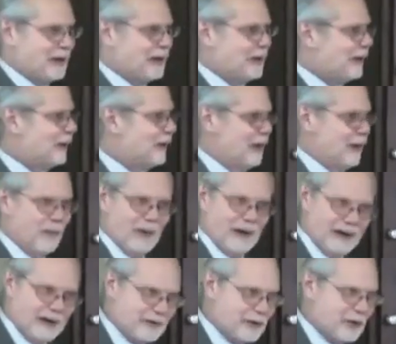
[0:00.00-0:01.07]
or
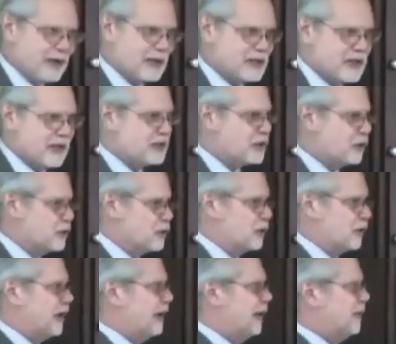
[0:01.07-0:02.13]
whatever it is that's your
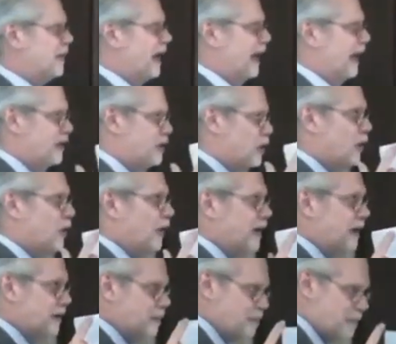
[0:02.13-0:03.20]
dream, and you're going
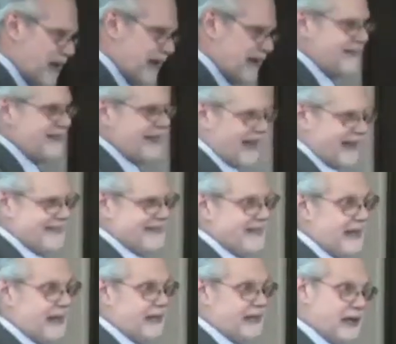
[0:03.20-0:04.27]
to make that
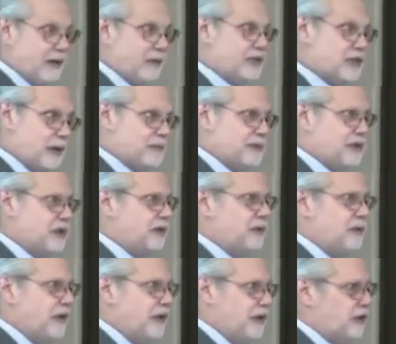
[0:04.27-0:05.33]
day. Now it's up to
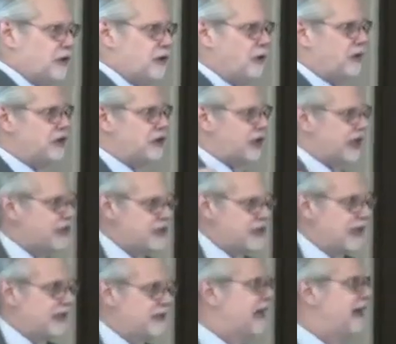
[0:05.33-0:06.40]
you. You can change
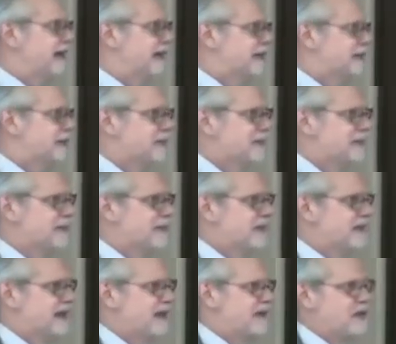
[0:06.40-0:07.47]
that day.
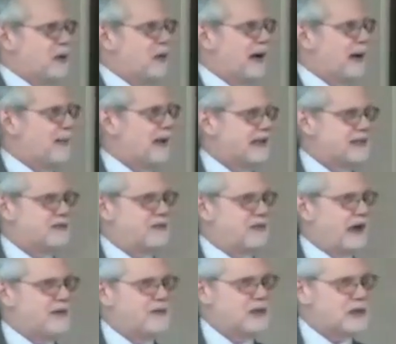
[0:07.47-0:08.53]
If you want to make it
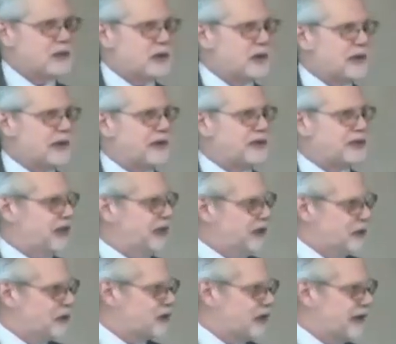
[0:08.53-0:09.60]
5 years earlier, 10
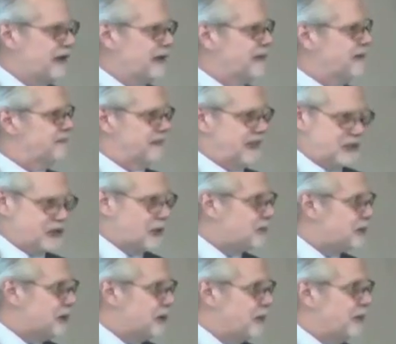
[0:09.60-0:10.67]
years later, that's up
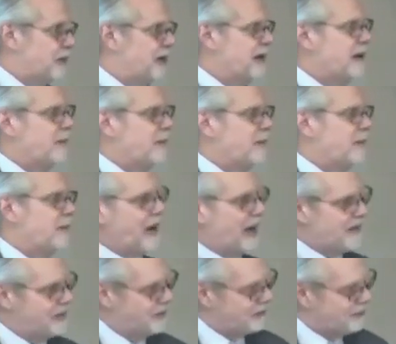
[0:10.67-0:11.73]
to you. But by
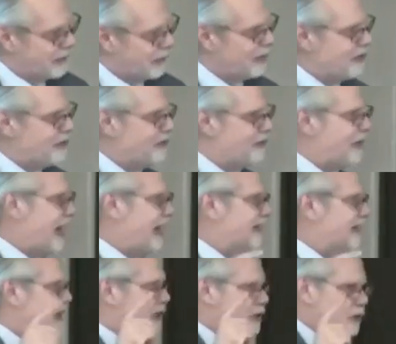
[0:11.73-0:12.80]
the very
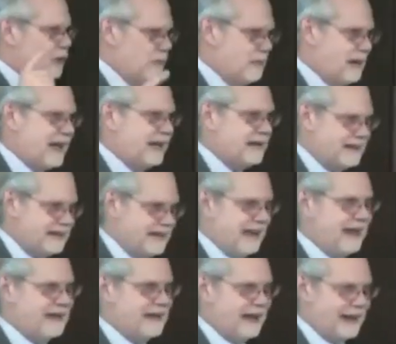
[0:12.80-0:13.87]
fact that you make a
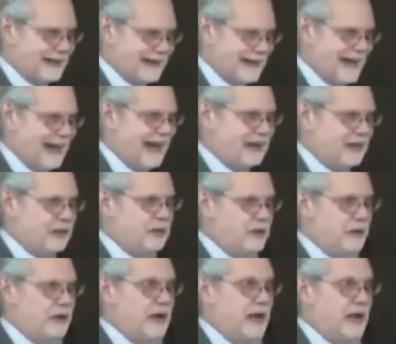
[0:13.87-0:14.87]
date on a calendar,